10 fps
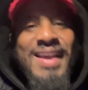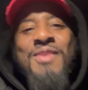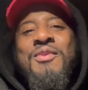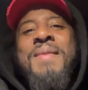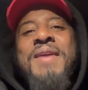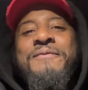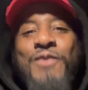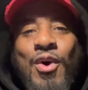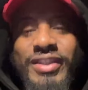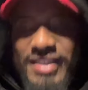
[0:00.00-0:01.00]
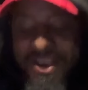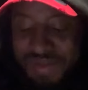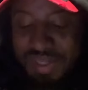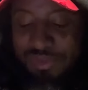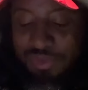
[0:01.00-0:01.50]
We made
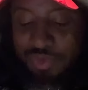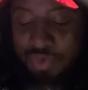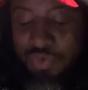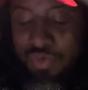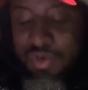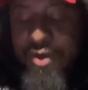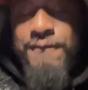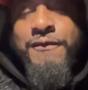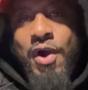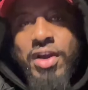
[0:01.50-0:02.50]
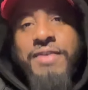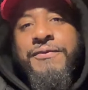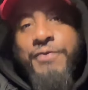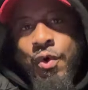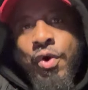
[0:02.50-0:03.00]
472
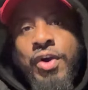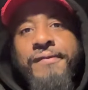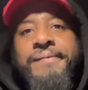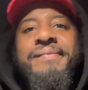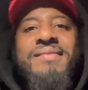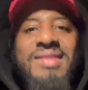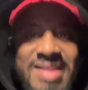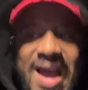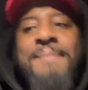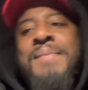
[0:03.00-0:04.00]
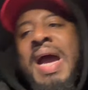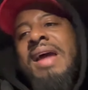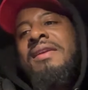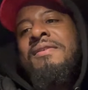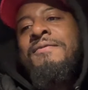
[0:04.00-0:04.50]
44. Not
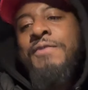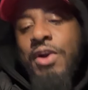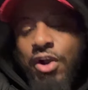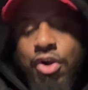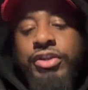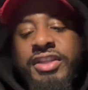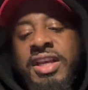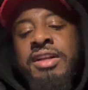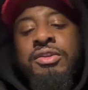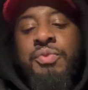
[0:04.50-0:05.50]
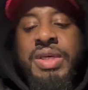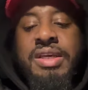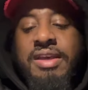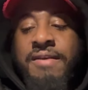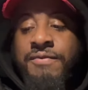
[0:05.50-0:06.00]
bad for curtailed week,
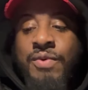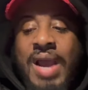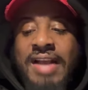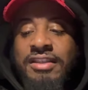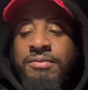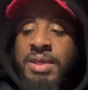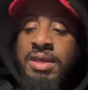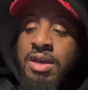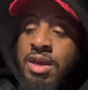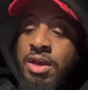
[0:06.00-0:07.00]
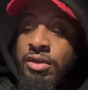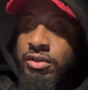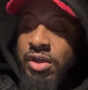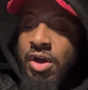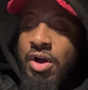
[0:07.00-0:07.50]
if you ask me.
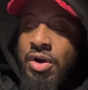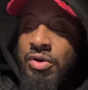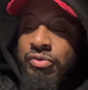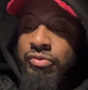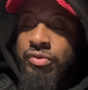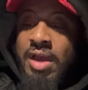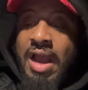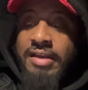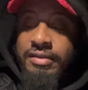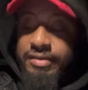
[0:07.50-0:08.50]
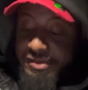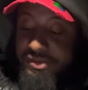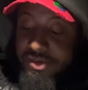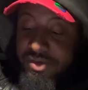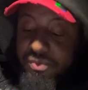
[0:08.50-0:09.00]
So, guys,
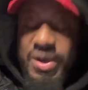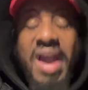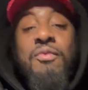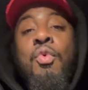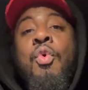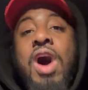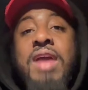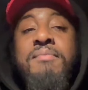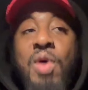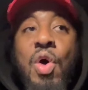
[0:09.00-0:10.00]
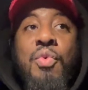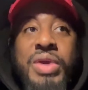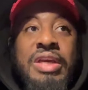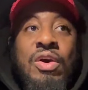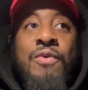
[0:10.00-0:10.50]
we have one more
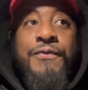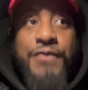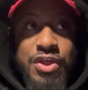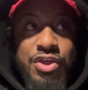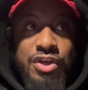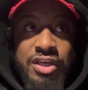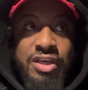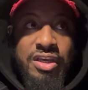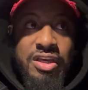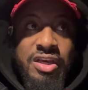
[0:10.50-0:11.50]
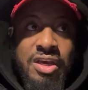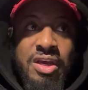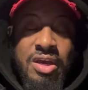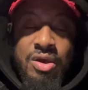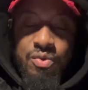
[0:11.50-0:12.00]
week officially.
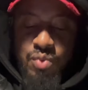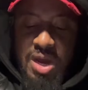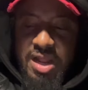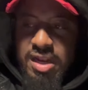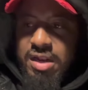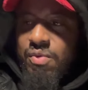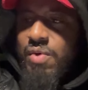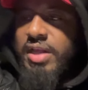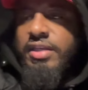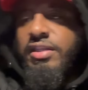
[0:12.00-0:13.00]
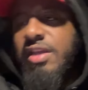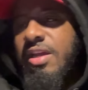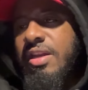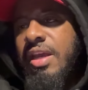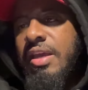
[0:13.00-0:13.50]
Well, what is
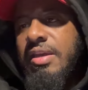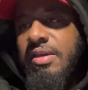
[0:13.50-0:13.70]
Sunday?